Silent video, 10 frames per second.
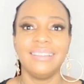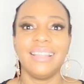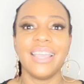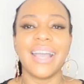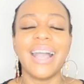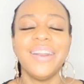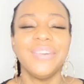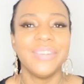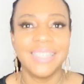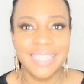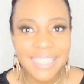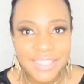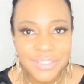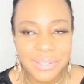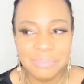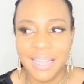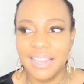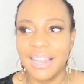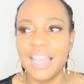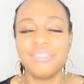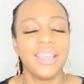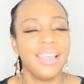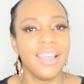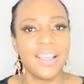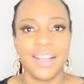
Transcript: like I don't need you in my life